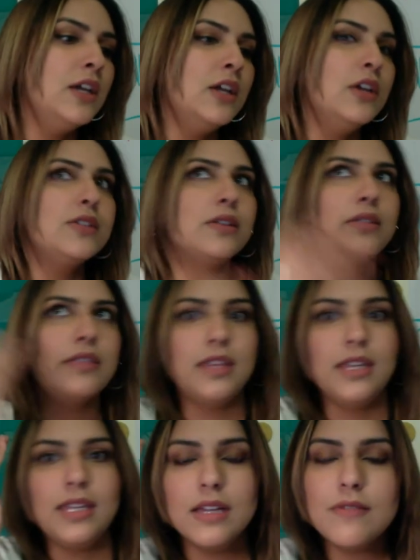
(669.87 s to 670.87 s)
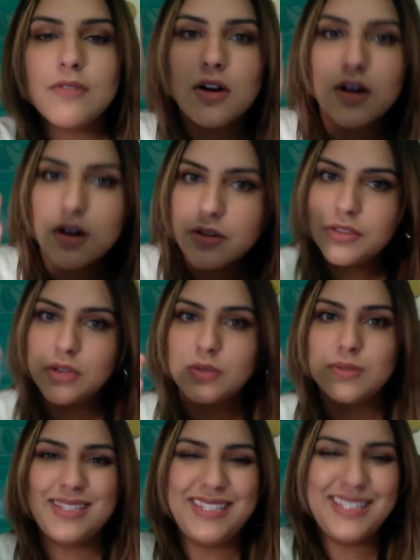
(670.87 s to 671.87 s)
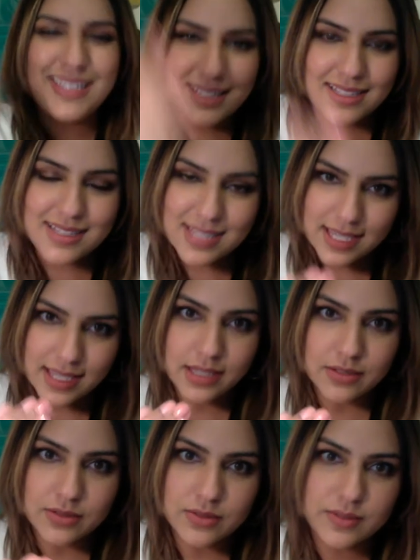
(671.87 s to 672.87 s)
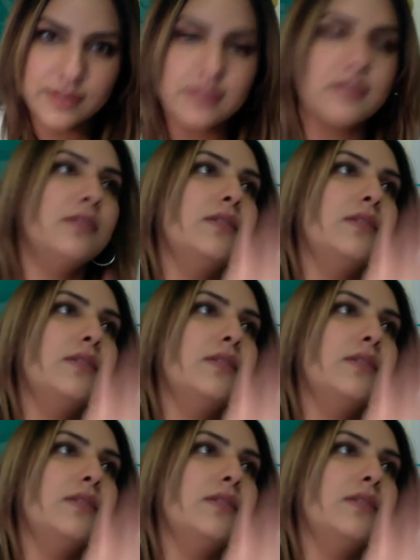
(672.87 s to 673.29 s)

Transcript: So thinking of all those details,